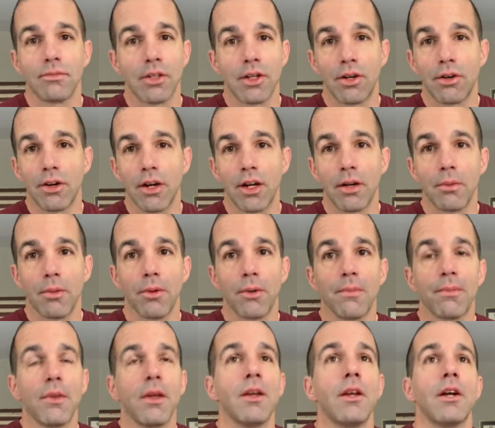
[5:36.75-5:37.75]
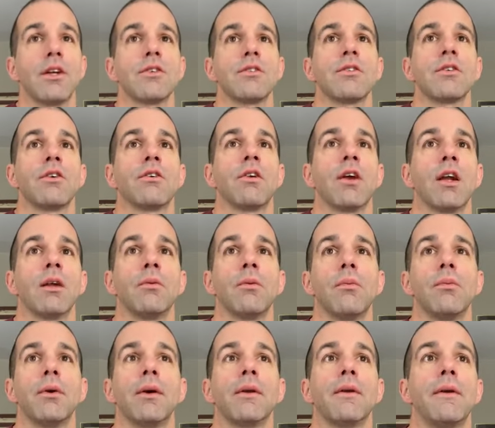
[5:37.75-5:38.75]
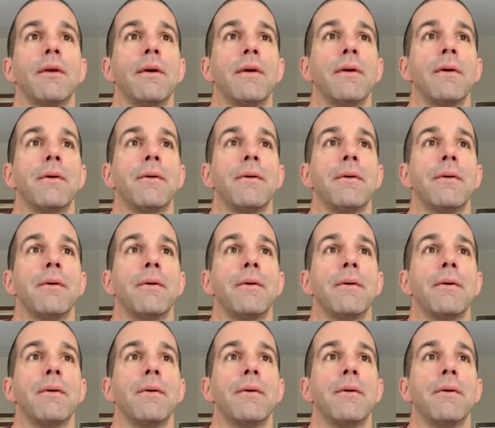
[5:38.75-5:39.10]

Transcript: incredible. And not just incredible, but